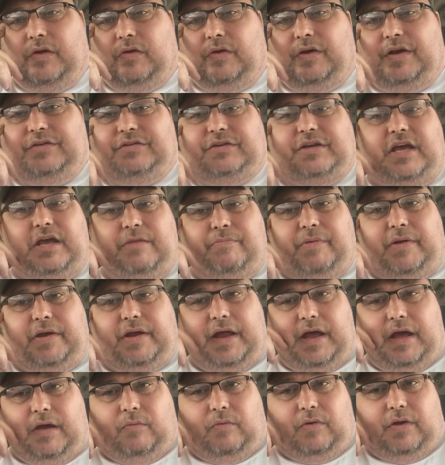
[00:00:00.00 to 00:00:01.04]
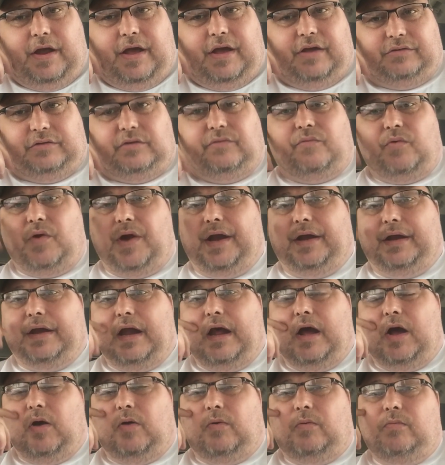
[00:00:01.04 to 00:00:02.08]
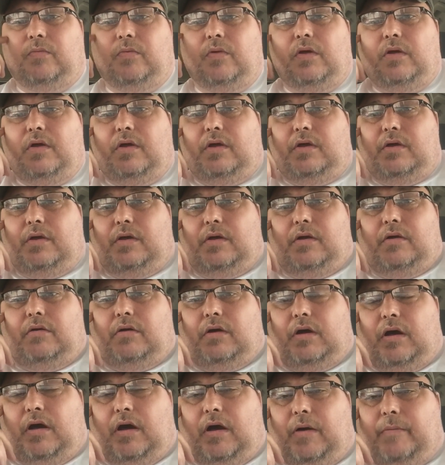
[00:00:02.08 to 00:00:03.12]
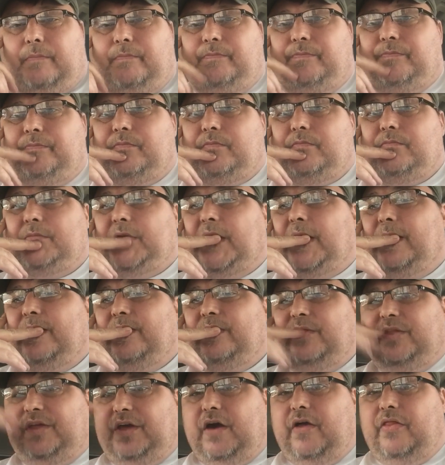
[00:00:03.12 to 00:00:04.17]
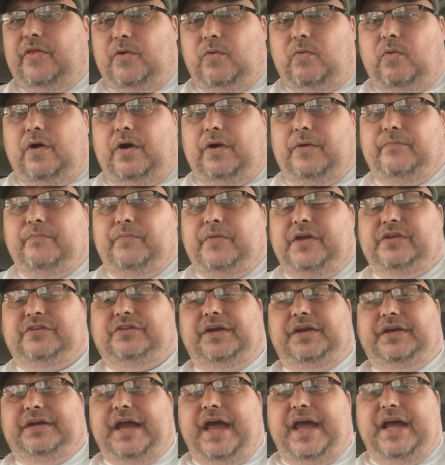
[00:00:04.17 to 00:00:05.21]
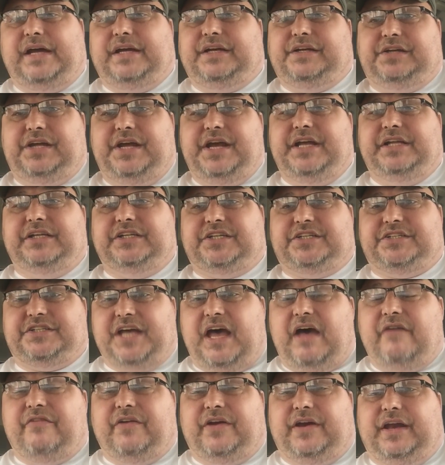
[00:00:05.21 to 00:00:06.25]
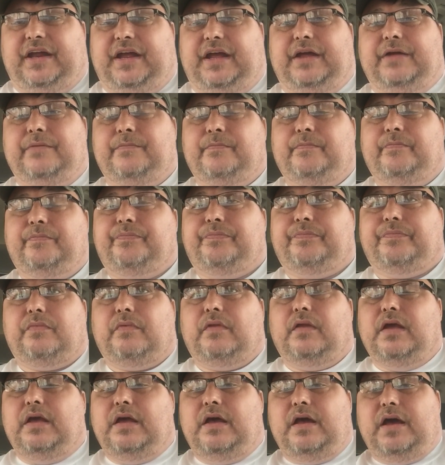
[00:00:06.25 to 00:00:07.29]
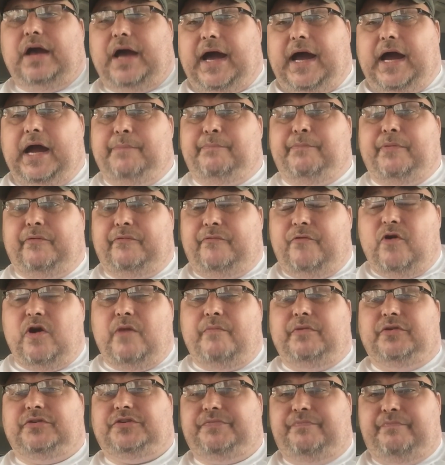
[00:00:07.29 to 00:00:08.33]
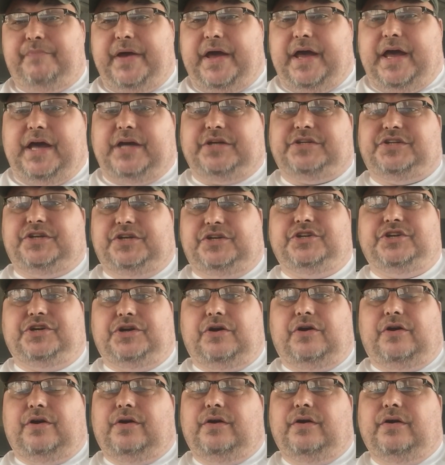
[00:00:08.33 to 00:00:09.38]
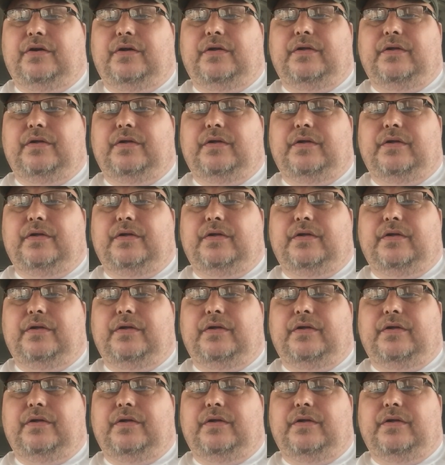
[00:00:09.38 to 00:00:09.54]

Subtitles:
he's keeping that one as of right now. But the other one, it's a 1970 high performance passenger